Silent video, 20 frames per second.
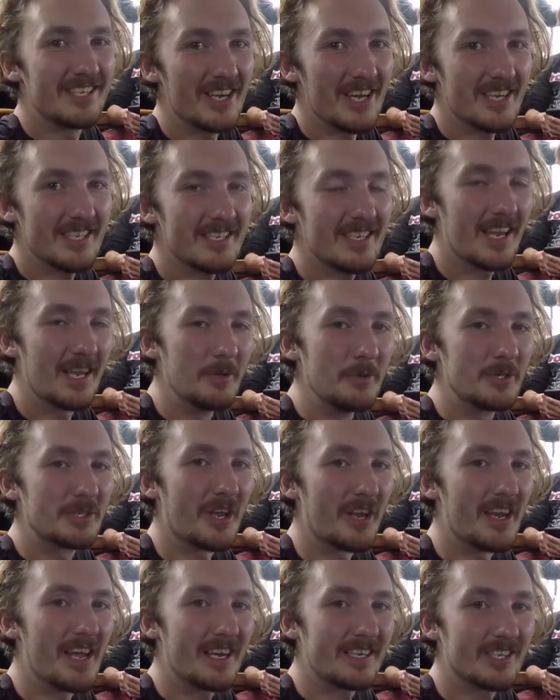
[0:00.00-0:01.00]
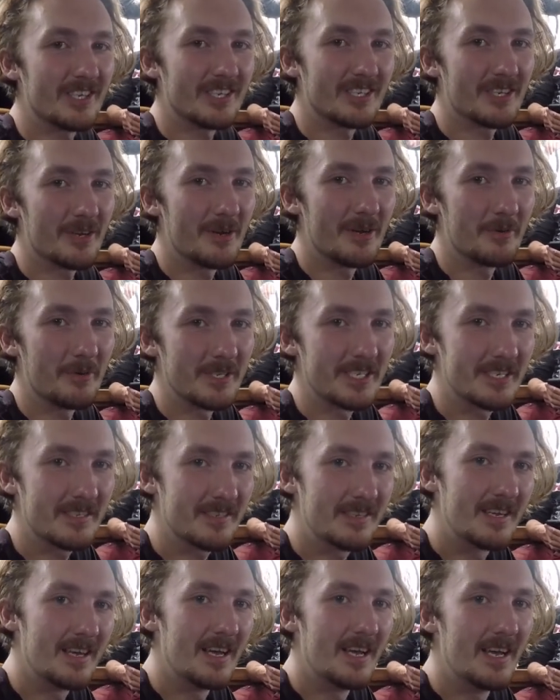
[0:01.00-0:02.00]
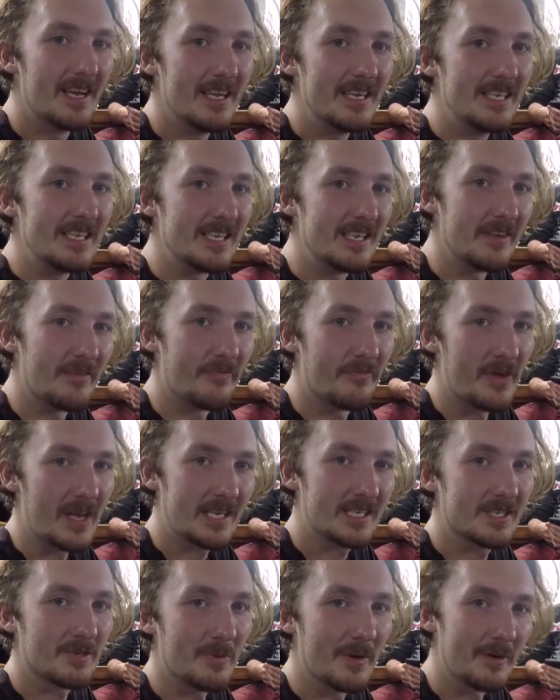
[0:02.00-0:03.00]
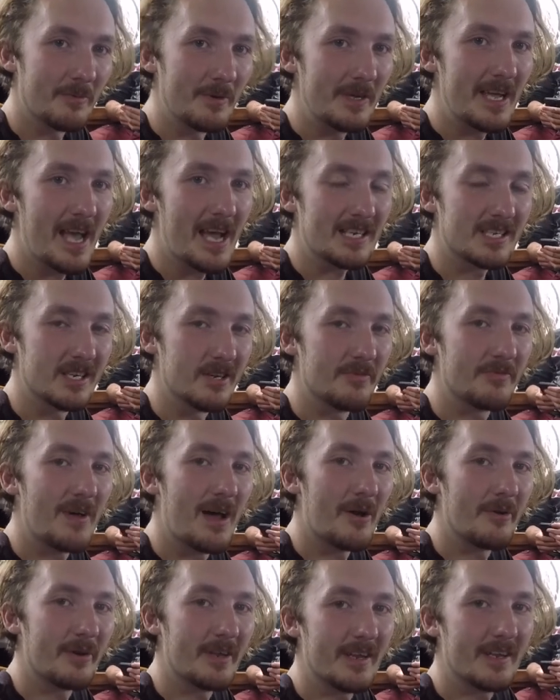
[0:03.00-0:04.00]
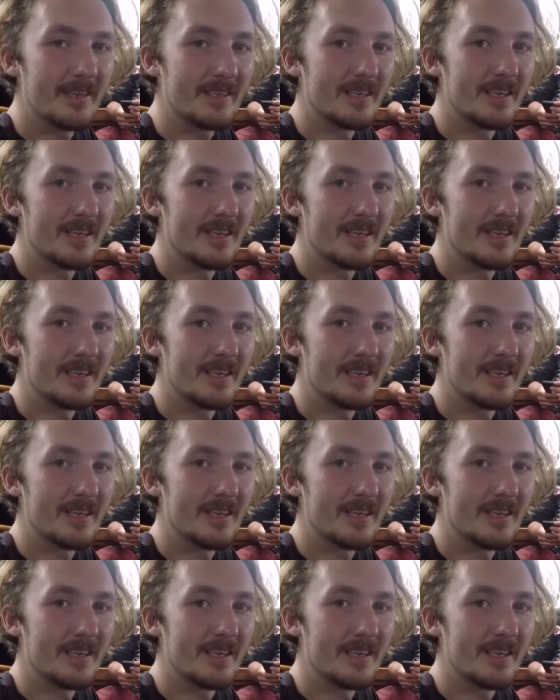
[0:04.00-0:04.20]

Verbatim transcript: just a loose connection, so it was easily fixed when we actually found it.